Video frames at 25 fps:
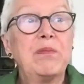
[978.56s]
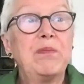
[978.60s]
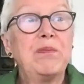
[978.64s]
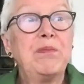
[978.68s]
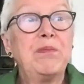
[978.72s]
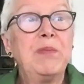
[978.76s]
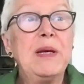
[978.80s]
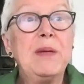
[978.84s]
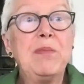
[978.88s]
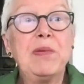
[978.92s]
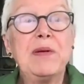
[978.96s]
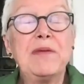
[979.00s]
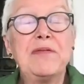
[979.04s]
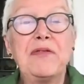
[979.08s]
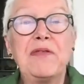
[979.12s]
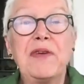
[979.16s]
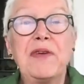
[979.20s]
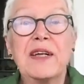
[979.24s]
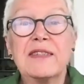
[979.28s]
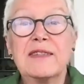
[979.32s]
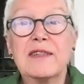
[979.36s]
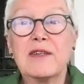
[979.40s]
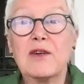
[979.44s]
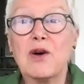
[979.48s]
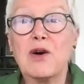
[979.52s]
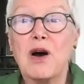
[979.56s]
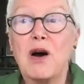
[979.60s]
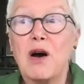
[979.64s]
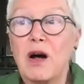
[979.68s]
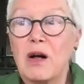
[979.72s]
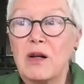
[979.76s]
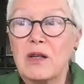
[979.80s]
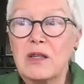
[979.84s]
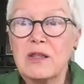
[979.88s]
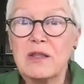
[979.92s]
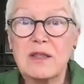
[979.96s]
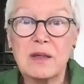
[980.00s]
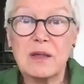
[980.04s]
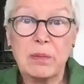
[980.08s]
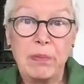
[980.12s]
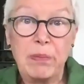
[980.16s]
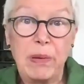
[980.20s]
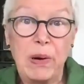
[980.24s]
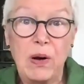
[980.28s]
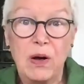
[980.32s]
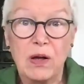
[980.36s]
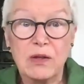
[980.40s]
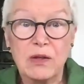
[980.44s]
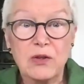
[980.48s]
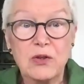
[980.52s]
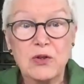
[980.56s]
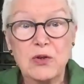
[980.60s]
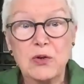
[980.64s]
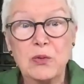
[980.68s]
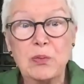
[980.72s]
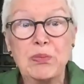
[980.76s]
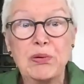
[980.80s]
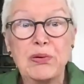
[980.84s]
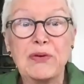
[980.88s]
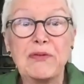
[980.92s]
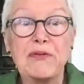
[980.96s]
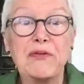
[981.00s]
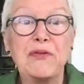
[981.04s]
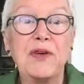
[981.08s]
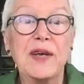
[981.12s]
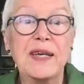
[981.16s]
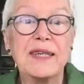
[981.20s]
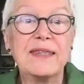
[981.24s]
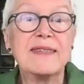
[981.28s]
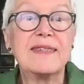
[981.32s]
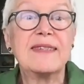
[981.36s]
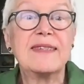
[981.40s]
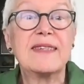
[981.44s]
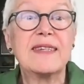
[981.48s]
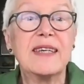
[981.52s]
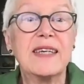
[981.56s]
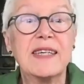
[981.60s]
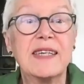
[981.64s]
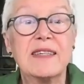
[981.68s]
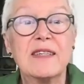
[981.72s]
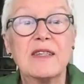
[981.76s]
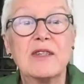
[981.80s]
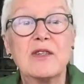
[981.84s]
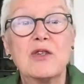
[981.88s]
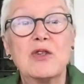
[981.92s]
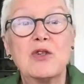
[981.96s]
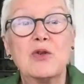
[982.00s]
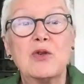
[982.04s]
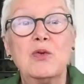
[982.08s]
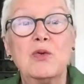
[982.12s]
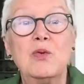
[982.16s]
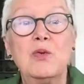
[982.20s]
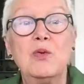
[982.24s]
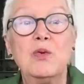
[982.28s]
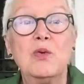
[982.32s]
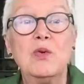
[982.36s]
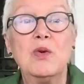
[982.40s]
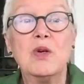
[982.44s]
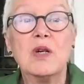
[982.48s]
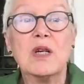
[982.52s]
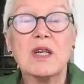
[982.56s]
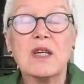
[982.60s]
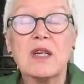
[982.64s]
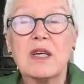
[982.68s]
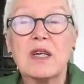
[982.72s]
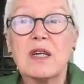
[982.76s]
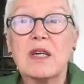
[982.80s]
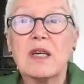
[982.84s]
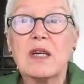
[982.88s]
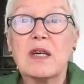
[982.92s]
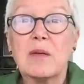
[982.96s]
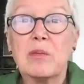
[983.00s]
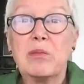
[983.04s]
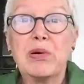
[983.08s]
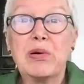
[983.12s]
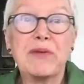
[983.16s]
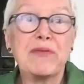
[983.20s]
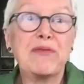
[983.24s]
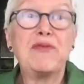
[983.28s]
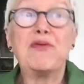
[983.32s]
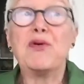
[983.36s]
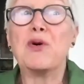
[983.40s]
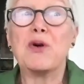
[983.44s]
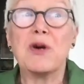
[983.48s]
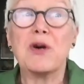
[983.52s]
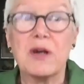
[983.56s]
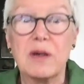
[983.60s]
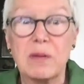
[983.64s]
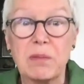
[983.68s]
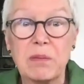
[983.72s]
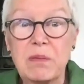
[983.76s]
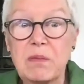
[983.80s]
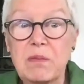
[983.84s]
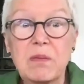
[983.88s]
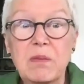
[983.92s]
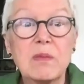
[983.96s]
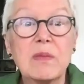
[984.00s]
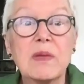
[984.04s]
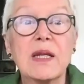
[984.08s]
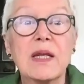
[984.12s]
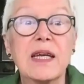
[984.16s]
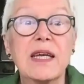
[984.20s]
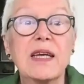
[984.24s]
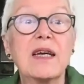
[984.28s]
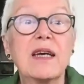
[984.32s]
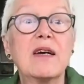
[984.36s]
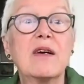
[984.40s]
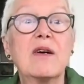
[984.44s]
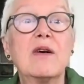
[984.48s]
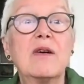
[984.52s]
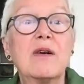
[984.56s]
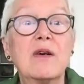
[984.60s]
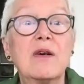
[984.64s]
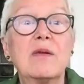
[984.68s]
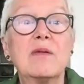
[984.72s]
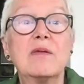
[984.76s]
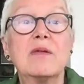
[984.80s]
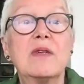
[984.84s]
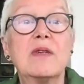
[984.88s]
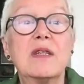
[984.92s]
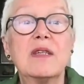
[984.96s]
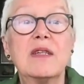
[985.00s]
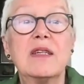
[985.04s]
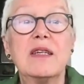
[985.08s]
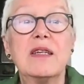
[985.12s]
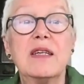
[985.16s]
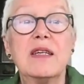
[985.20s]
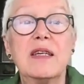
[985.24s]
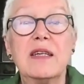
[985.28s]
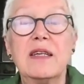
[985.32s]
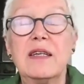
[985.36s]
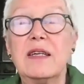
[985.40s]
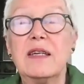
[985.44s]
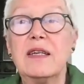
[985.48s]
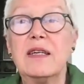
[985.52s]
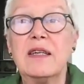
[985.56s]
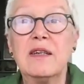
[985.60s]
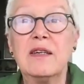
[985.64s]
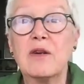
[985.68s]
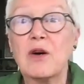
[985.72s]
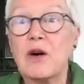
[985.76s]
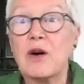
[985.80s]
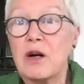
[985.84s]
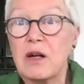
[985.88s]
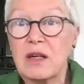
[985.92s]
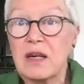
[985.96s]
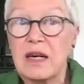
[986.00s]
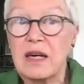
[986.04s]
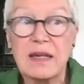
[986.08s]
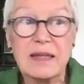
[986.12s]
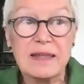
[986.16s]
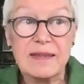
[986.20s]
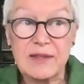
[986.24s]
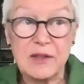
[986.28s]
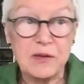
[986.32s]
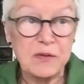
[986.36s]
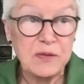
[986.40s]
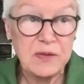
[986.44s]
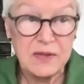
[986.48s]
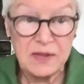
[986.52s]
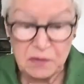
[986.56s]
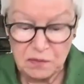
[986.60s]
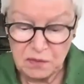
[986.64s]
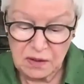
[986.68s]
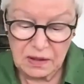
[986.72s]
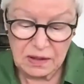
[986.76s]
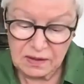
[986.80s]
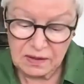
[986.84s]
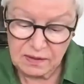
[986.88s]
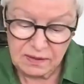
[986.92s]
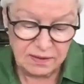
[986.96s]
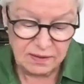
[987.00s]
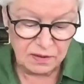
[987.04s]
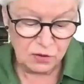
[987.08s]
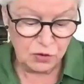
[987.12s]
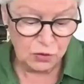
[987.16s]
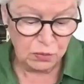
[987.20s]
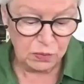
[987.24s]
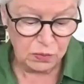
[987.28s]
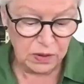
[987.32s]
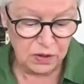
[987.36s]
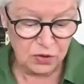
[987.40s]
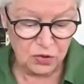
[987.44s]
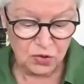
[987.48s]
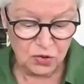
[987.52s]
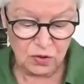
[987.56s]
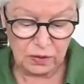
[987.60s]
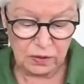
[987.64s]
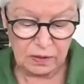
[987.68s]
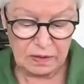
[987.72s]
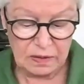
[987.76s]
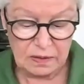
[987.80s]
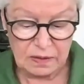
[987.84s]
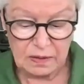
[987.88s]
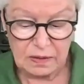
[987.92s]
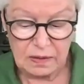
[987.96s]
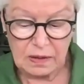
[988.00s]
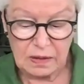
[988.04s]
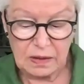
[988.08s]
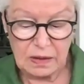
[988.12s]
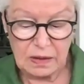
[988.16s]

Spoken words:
people felt called upon to profess and to perform, like in all kinds of civic situations.